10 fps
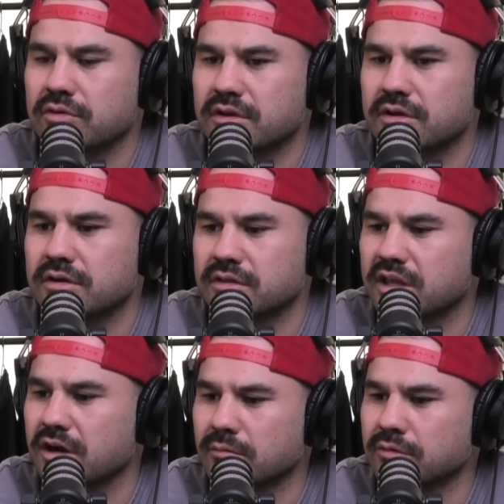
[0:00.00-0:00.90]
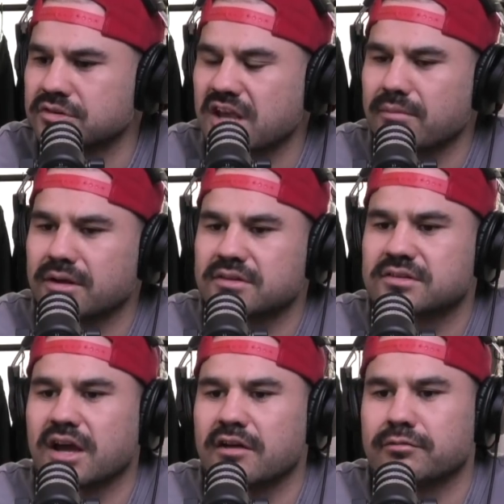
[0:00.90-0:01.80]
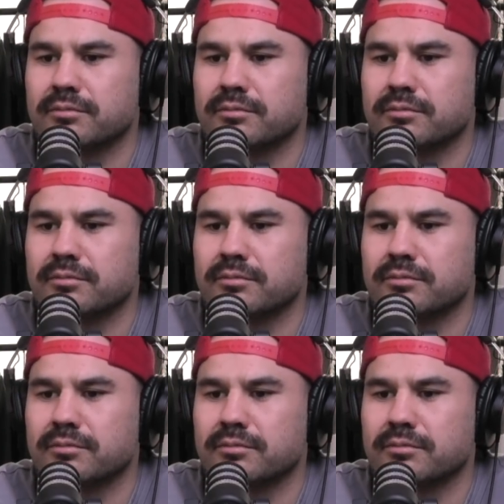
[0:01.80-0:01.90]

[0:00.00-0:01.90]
the Cowboys game unscathed.